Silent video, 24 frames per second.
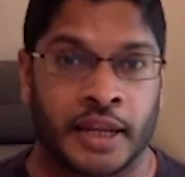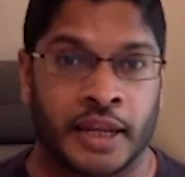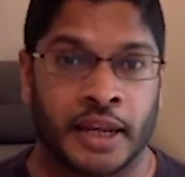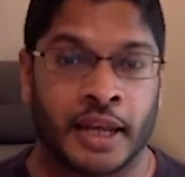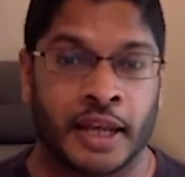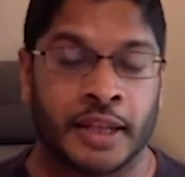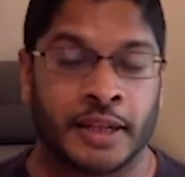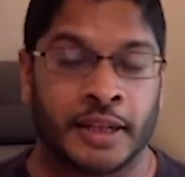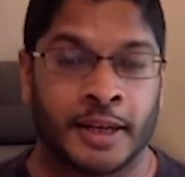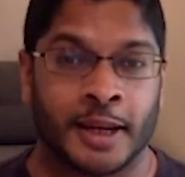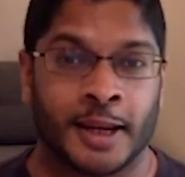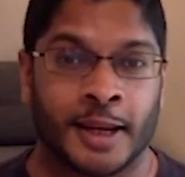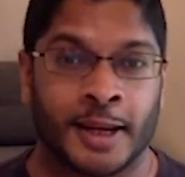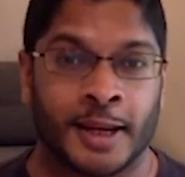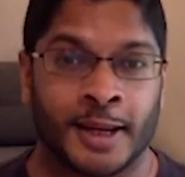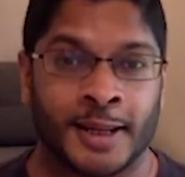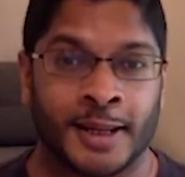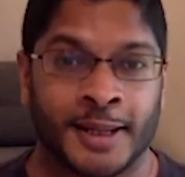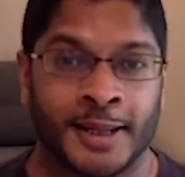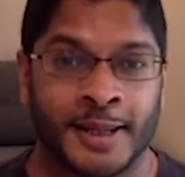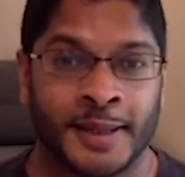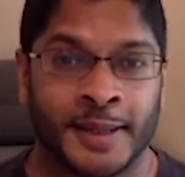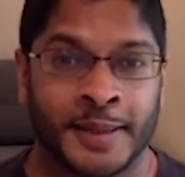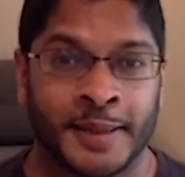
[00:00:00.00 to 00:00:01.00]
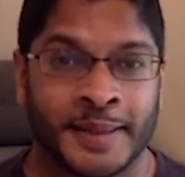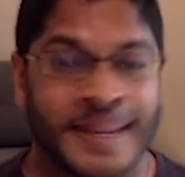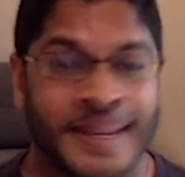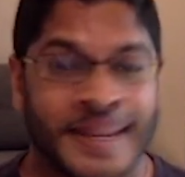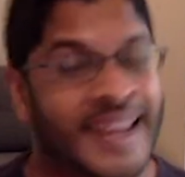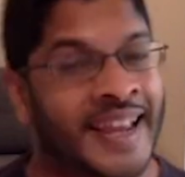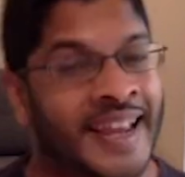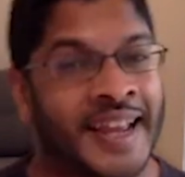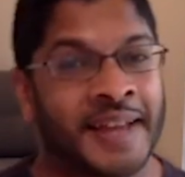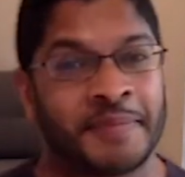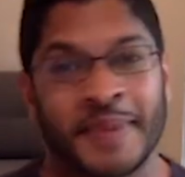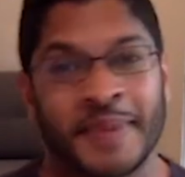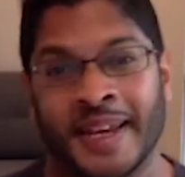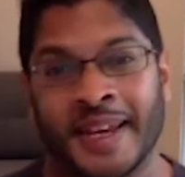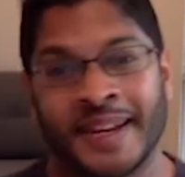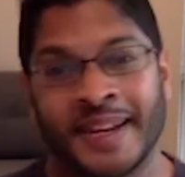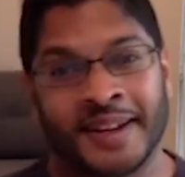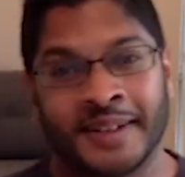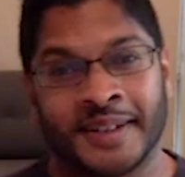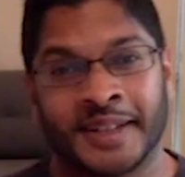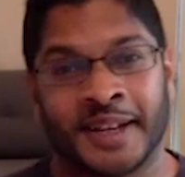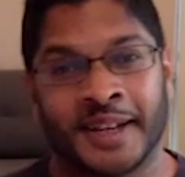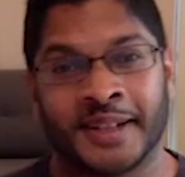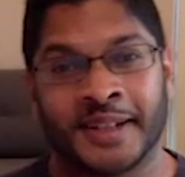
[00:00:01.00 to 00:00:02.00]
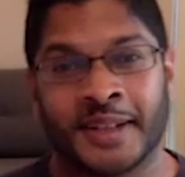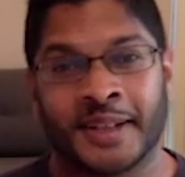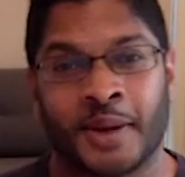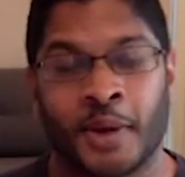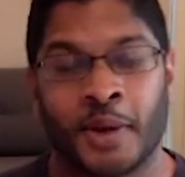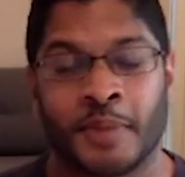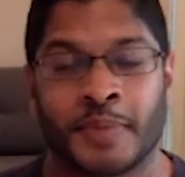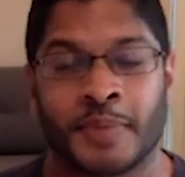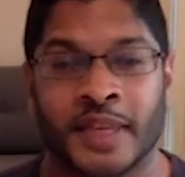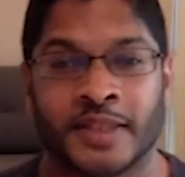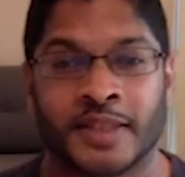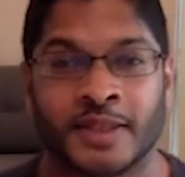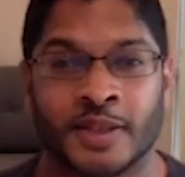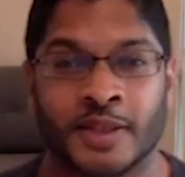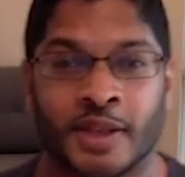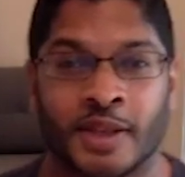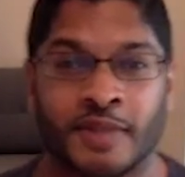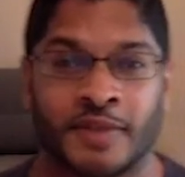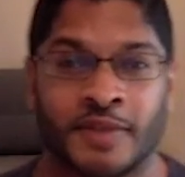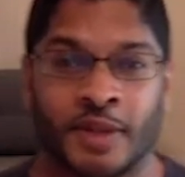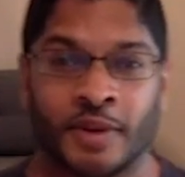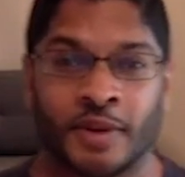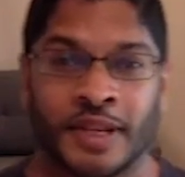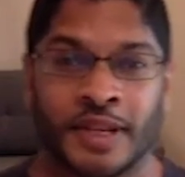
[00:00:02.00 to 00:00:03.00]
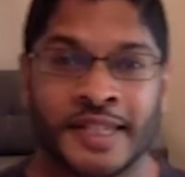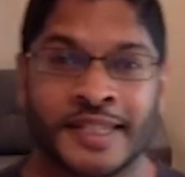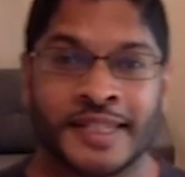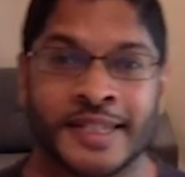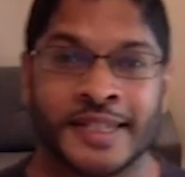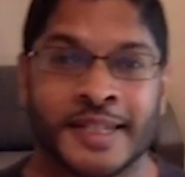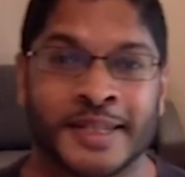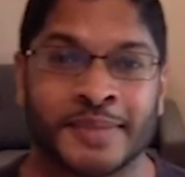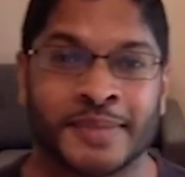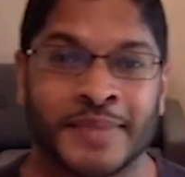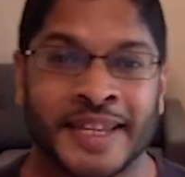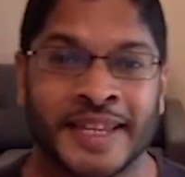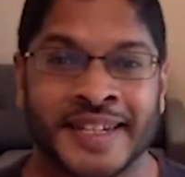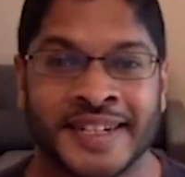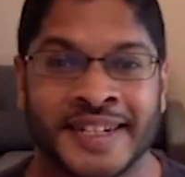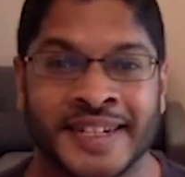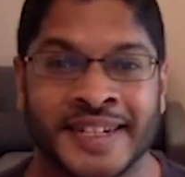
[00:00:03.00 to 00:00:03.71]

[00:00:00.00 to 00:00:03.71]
And yeah, man, I hope that serves your listeners, man.